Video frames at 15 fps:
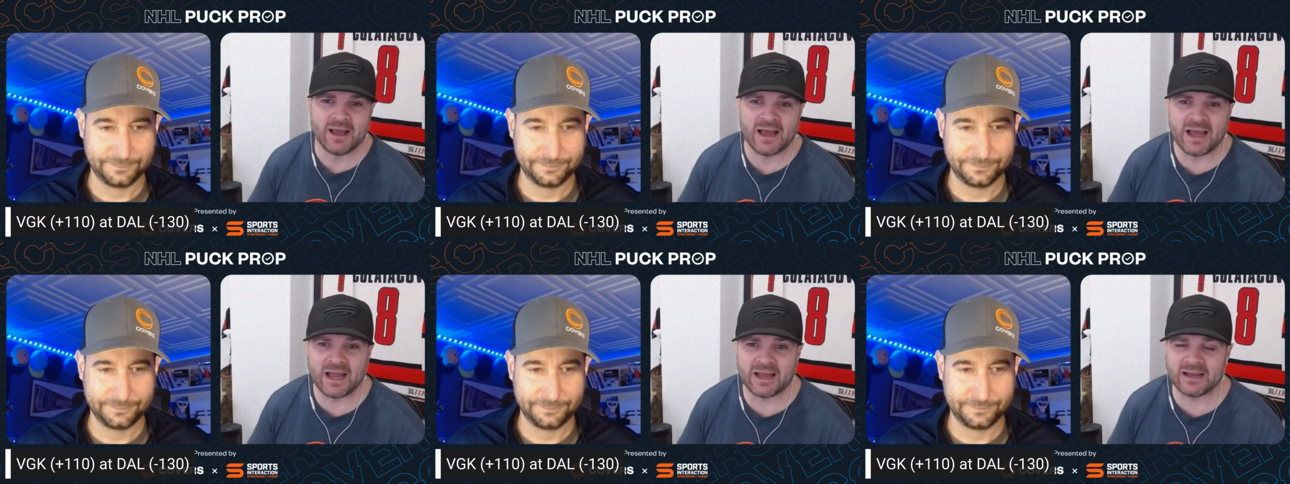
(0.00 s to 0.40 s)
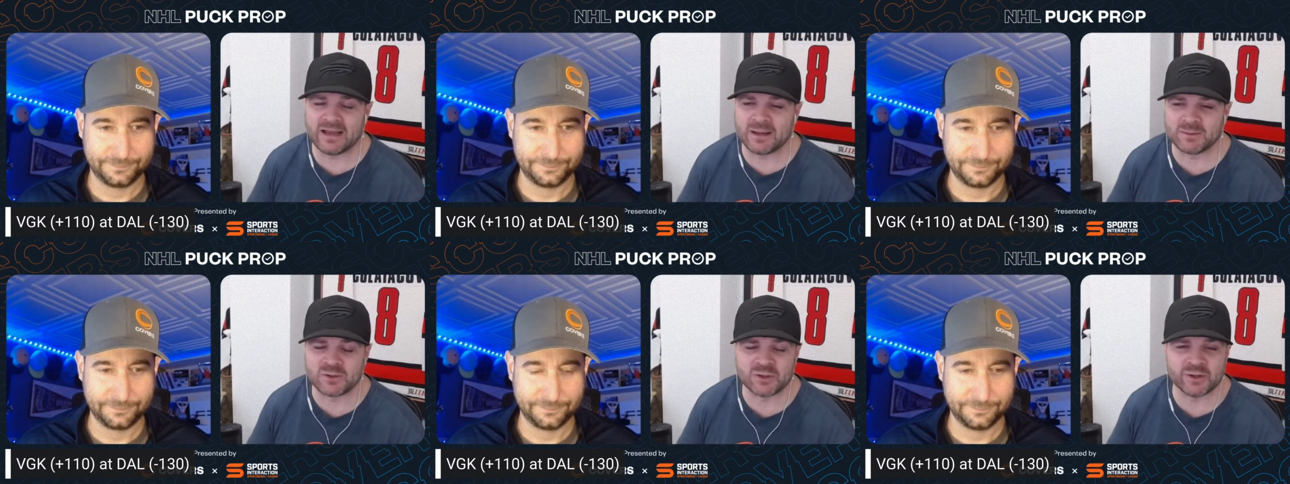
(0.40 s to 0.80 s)
Speaker 1: I,
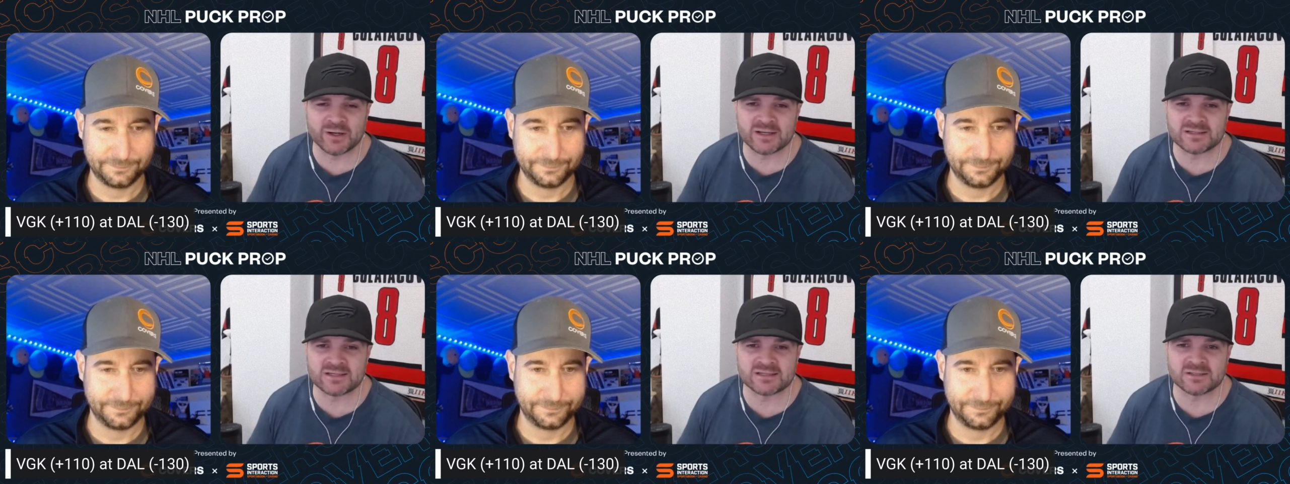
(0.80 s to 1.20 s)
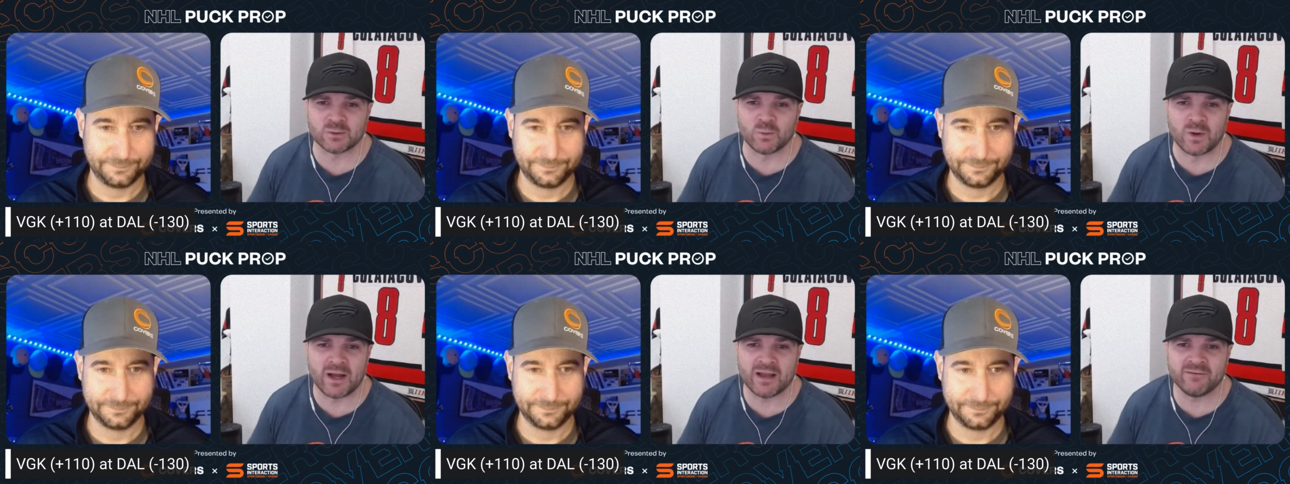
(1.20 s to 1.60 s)
I'm curious as to
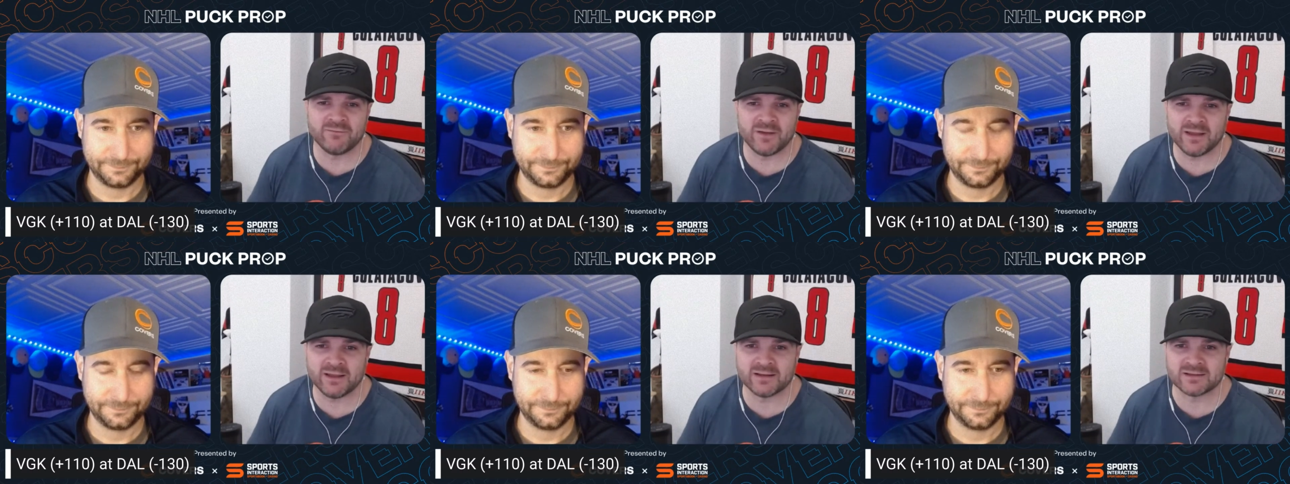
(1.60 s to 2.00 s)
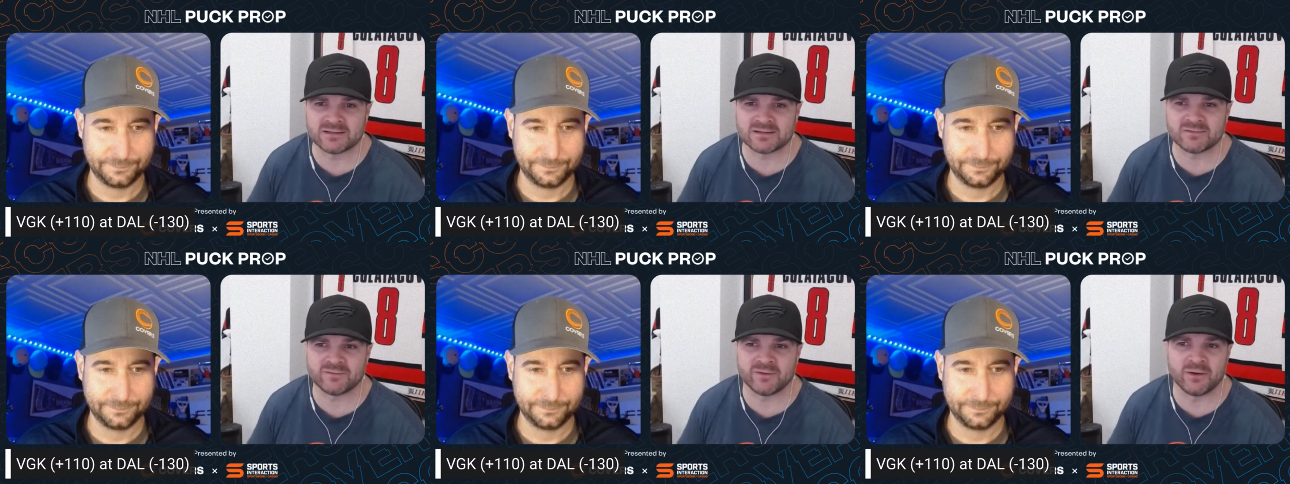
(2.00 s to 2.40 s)
why
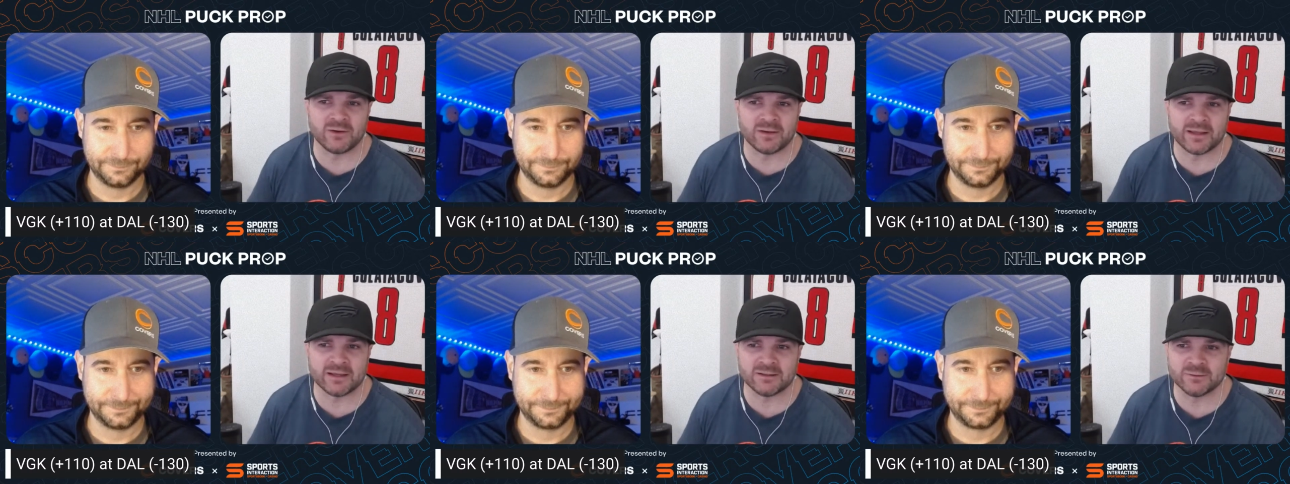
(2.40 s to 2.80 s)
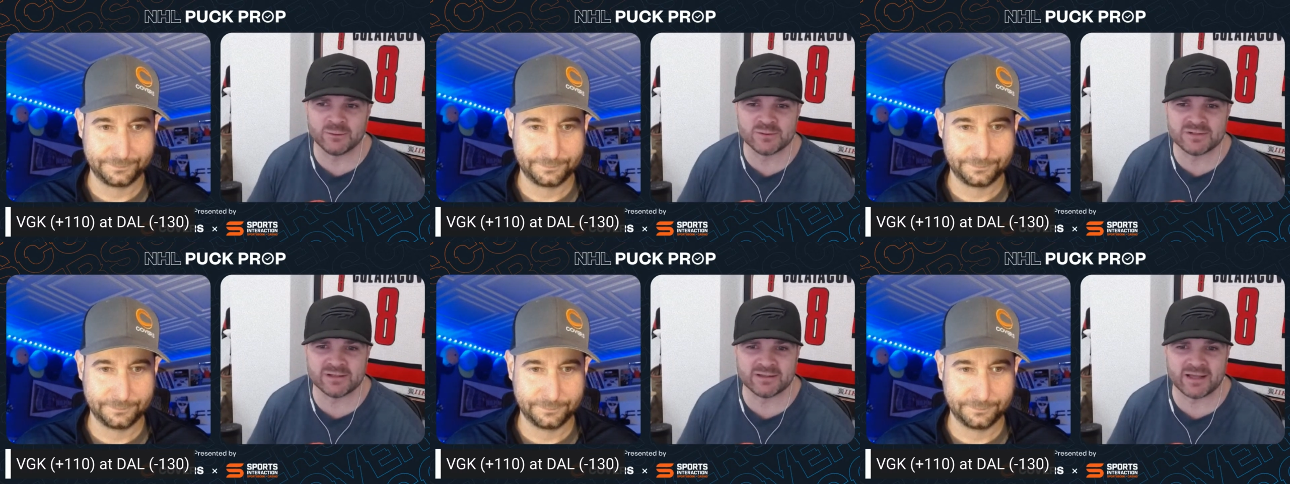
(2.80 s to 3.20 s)
Vegas felt like
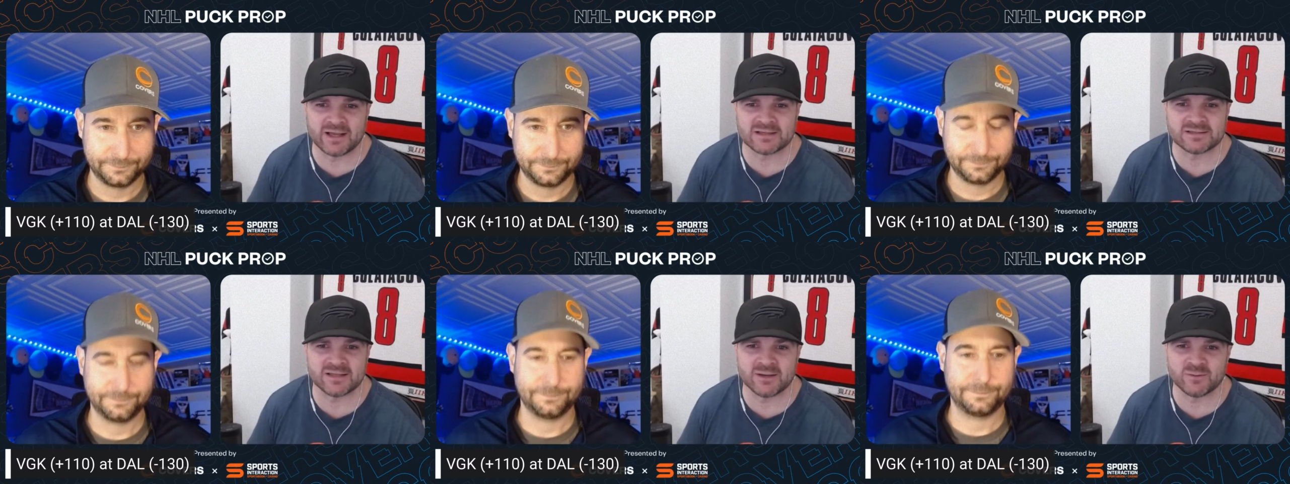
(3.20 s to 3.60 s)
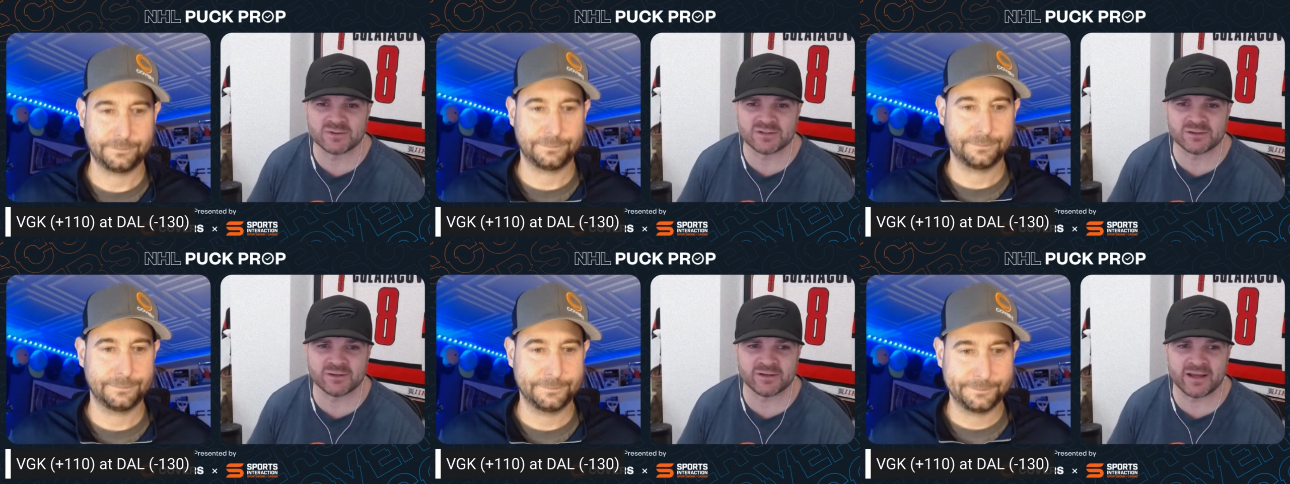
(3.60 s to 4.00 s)
losing last night was a good